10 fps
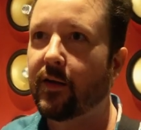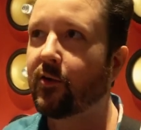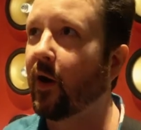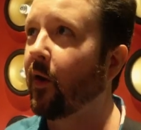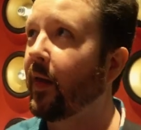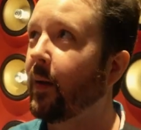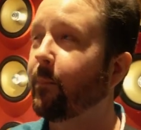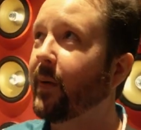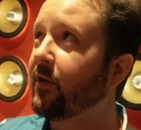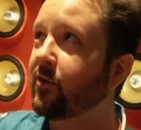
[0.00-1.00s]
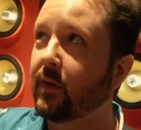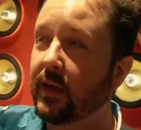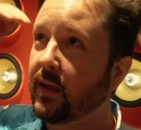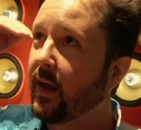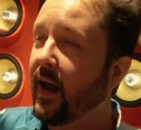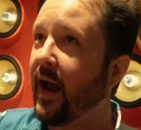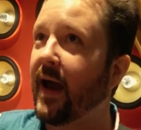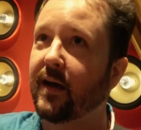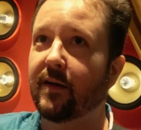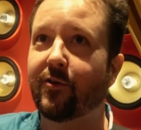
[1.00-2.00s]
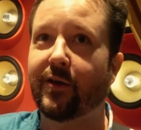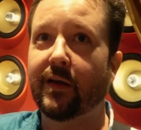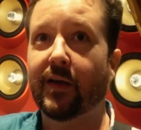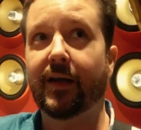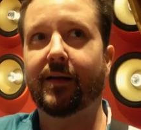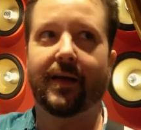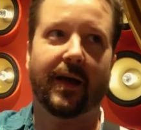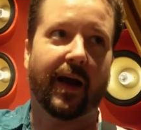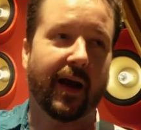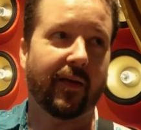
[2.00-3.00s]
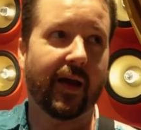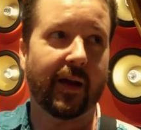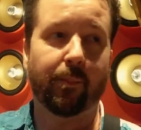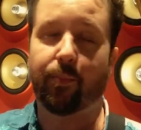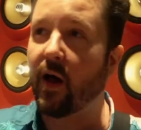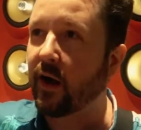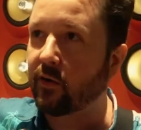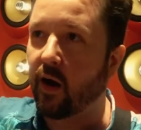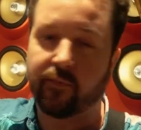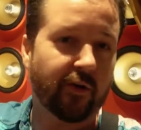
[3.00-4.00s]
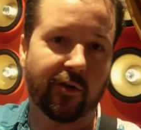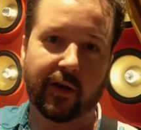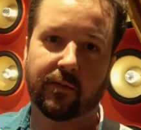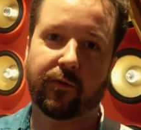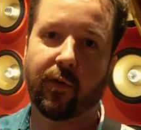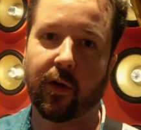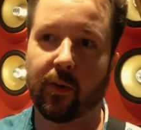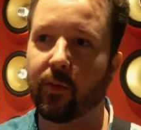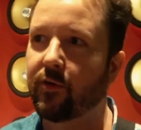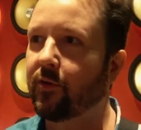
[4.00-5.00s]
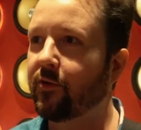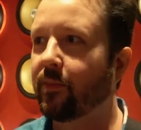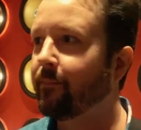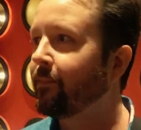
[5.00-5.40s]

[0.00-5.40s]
So they basically added a ceiling and then locked off the second floor, which is